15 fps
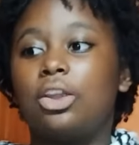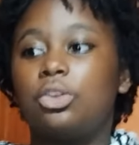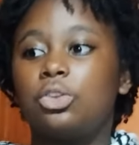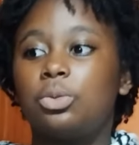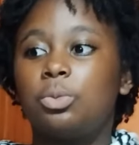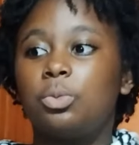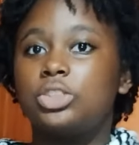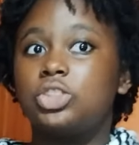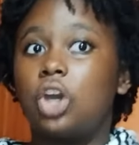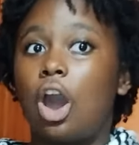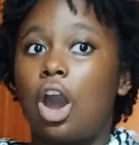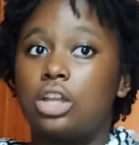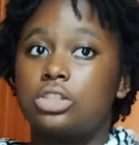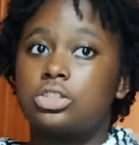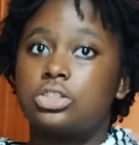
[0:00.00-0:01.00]
My room was
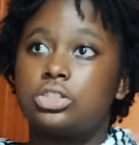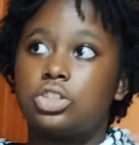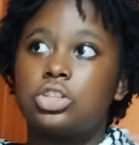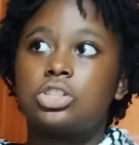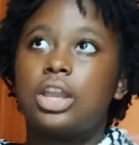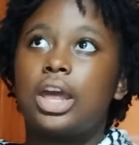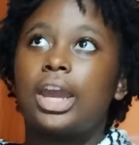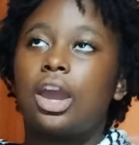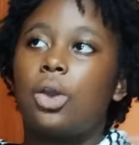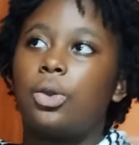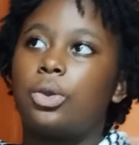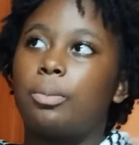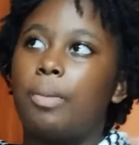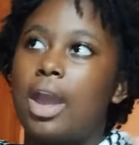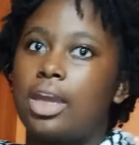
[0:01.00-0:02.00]
hot, just like how
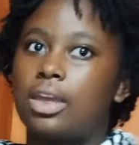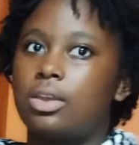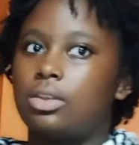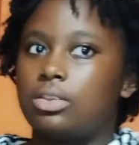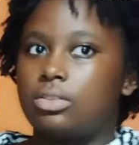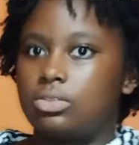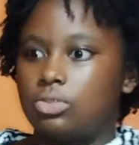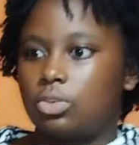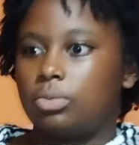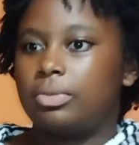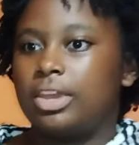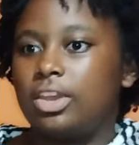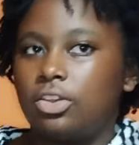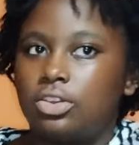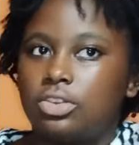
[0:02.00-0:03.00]
my room
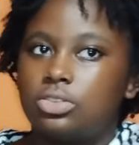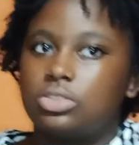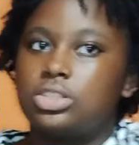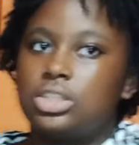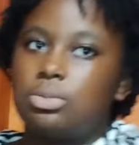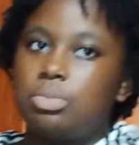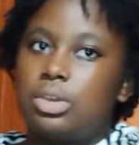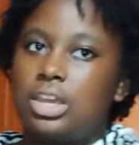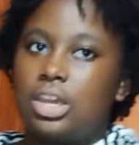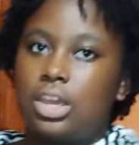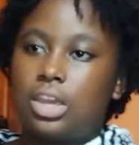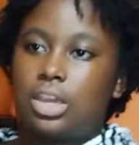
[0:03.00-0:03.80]
here used to be.